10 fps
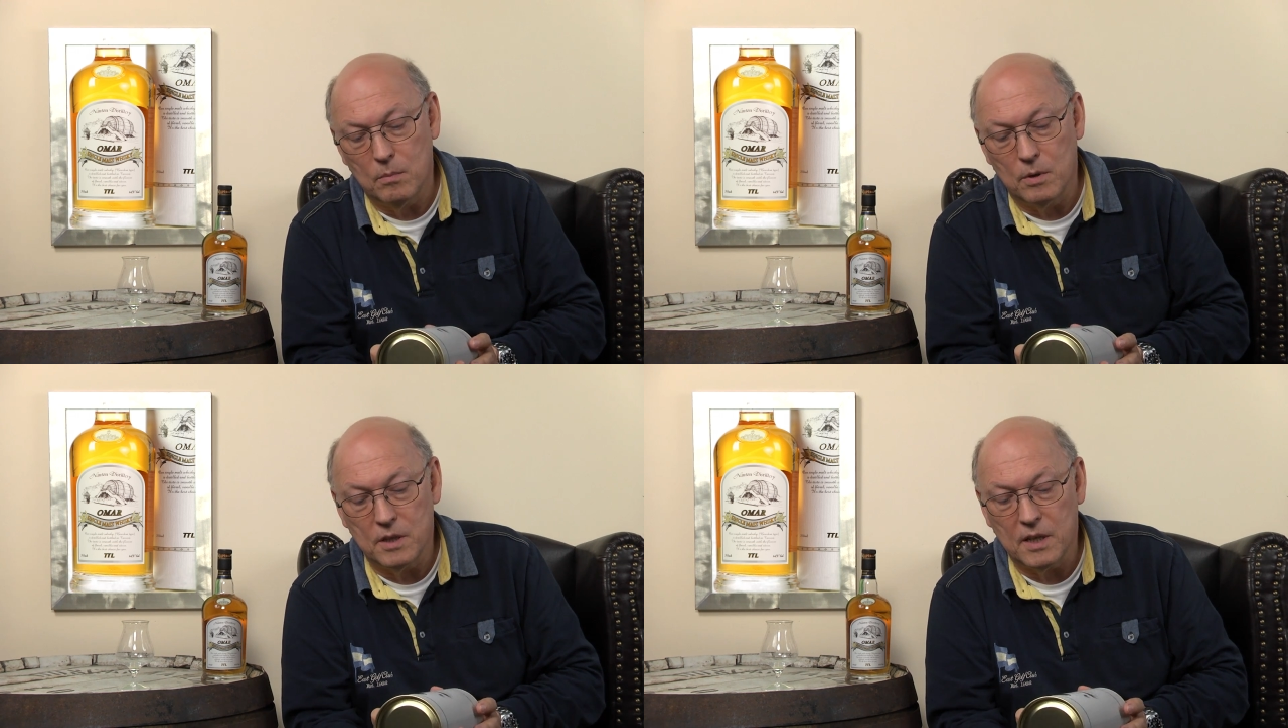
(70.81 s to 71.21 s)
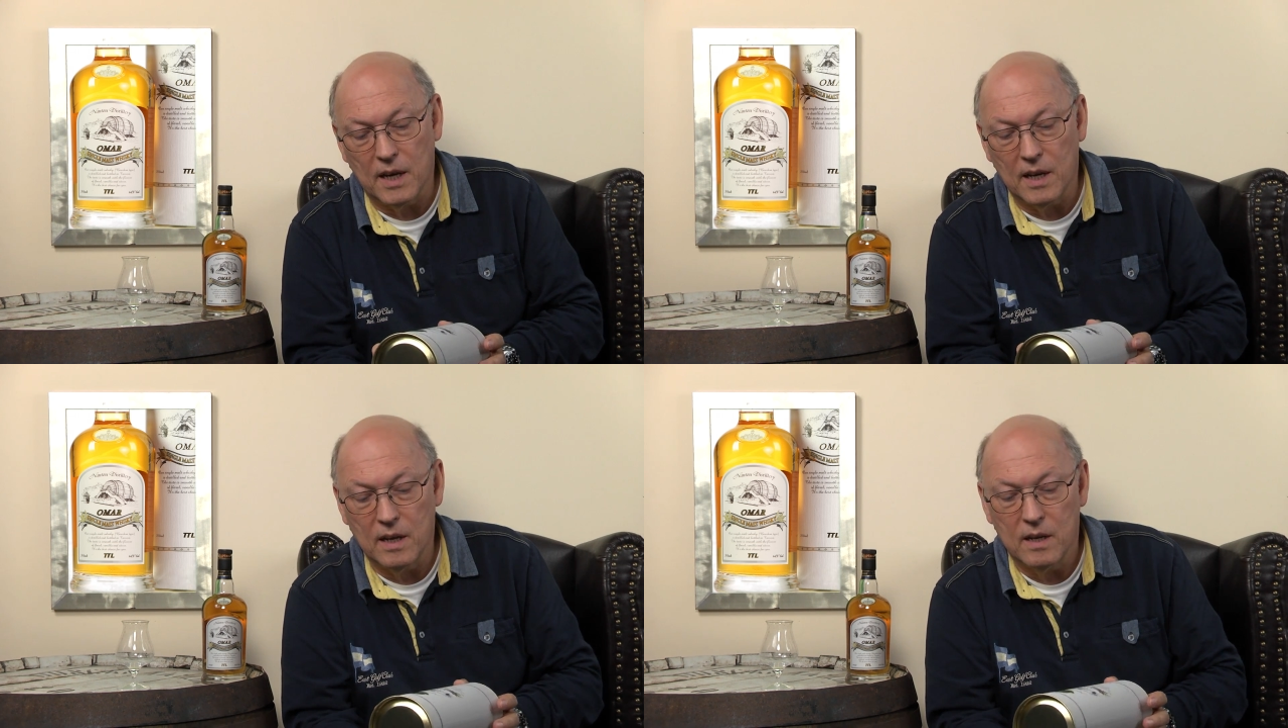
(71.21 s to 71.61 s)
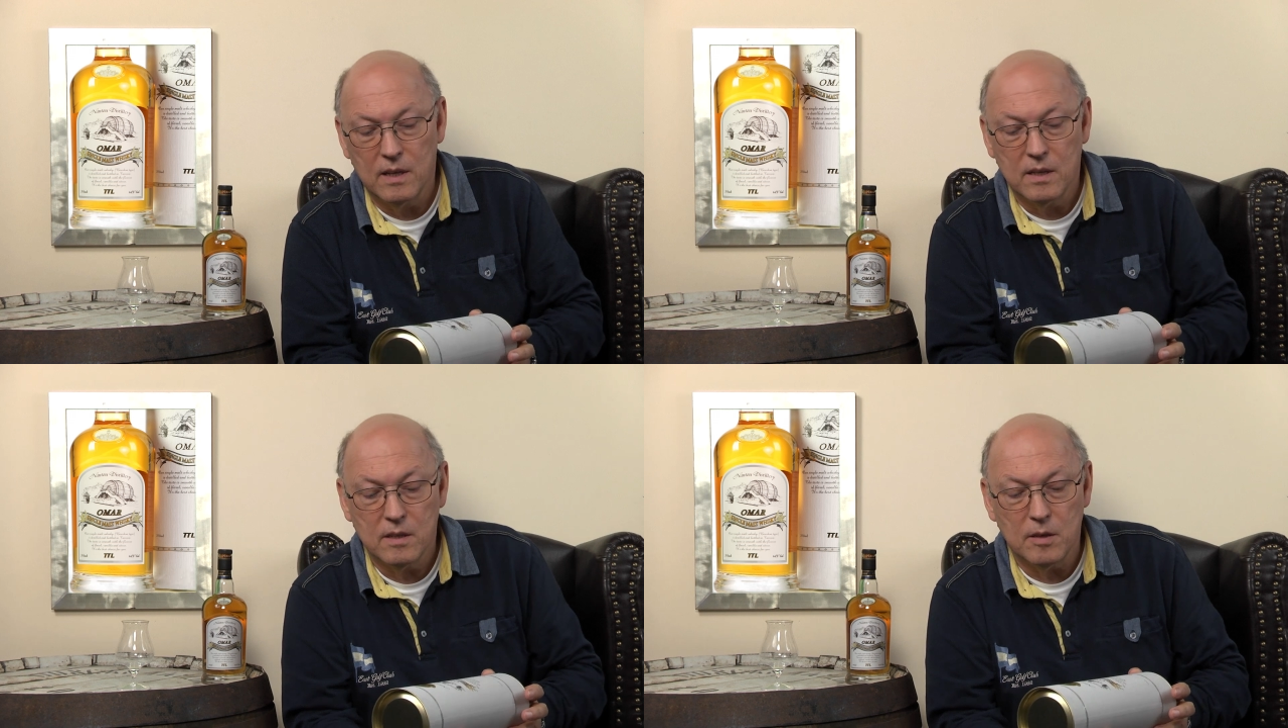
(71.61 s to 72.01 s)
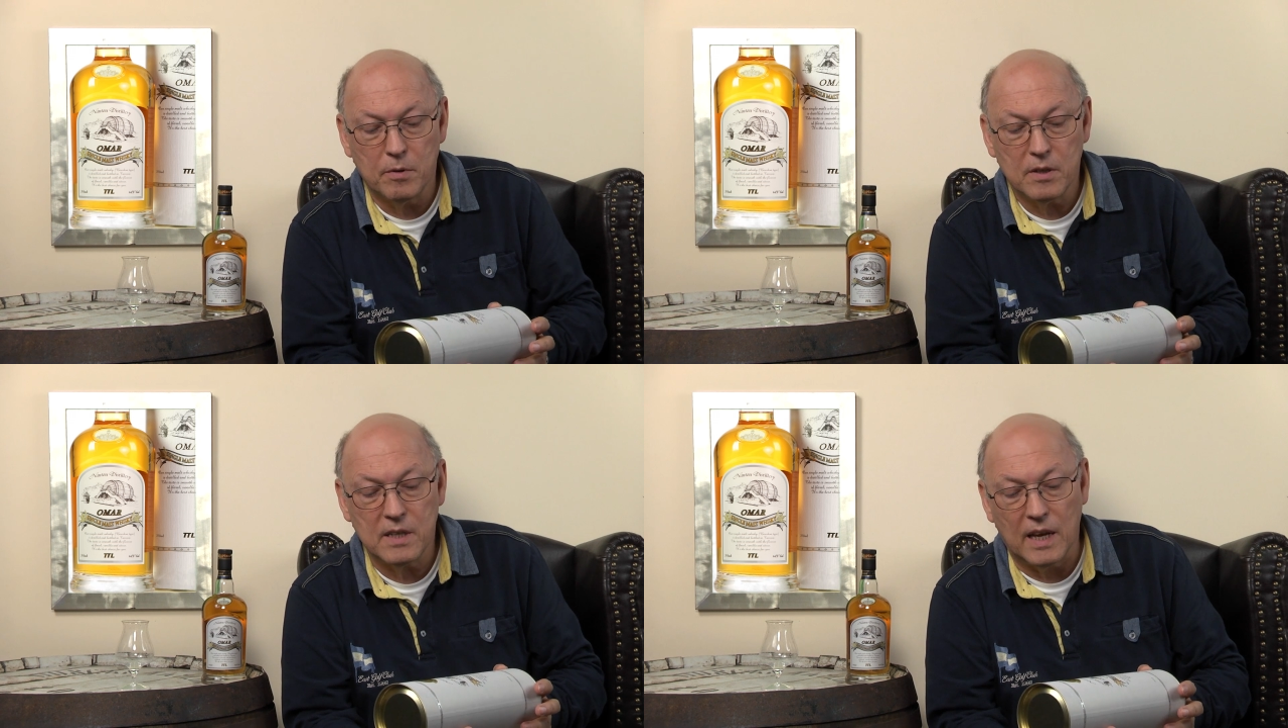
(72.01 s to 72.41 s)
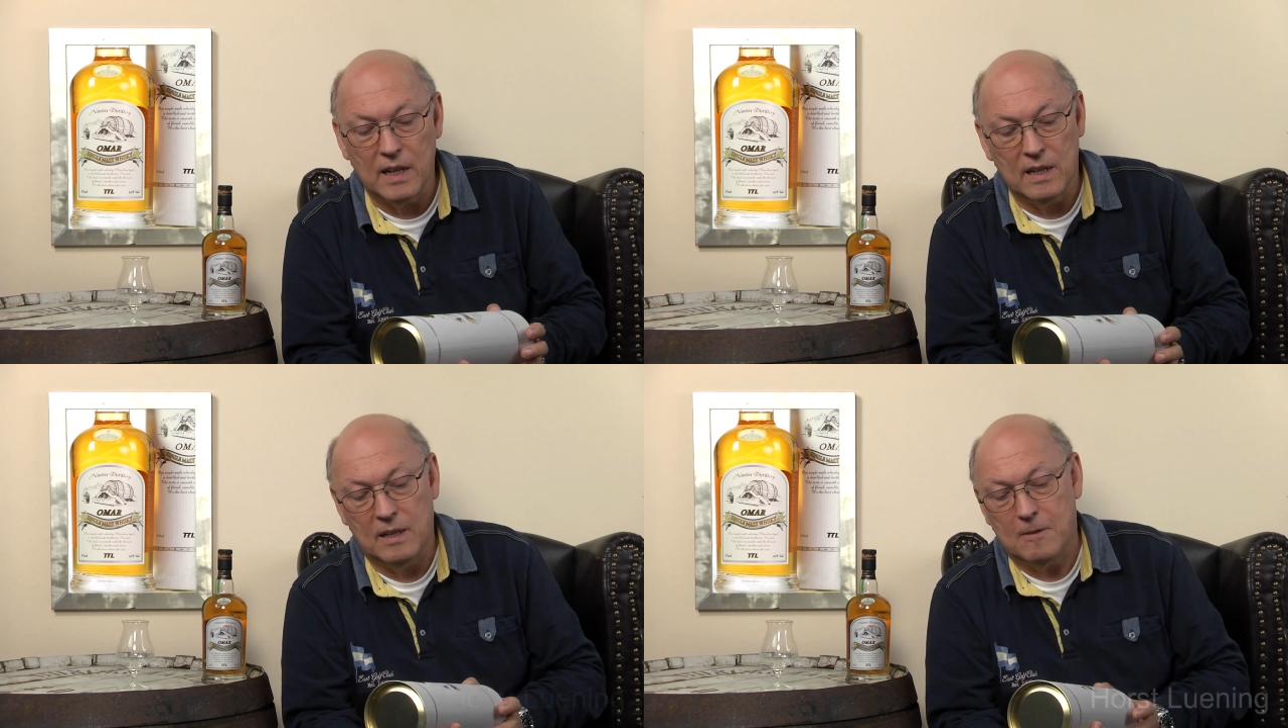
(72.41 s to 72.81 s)
Mondial de
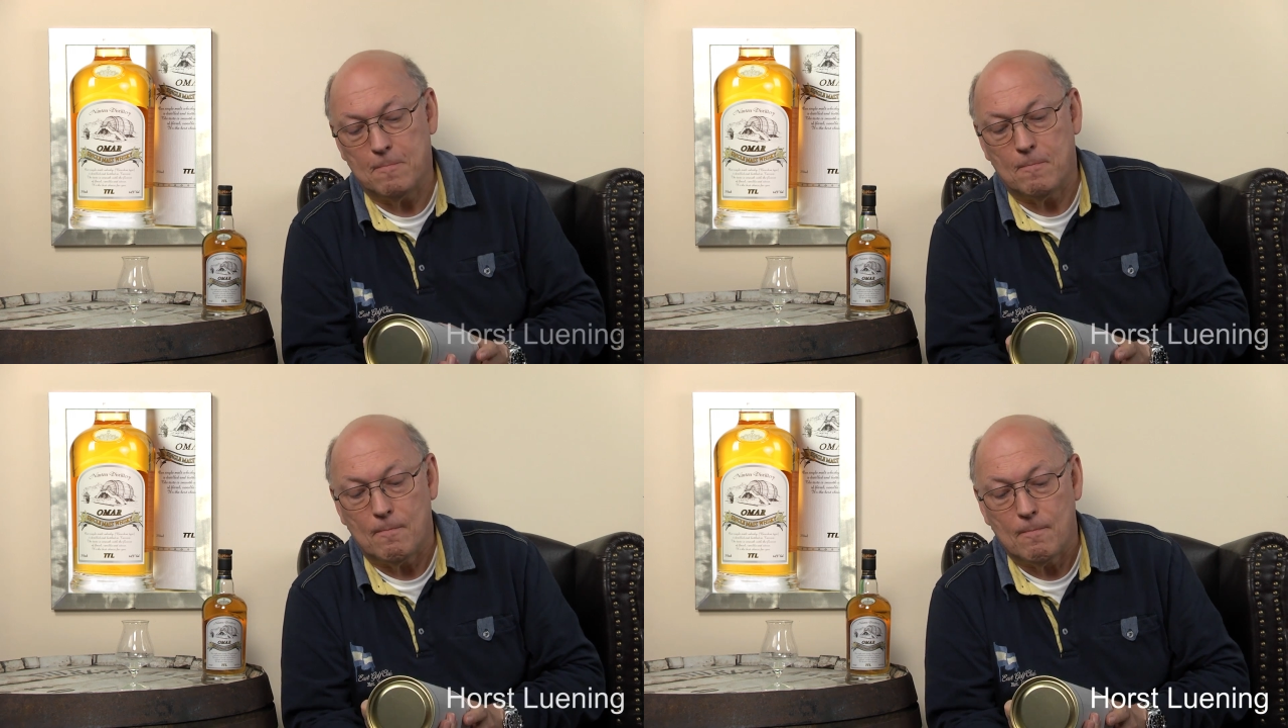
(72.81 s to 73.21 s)
Bruxelles.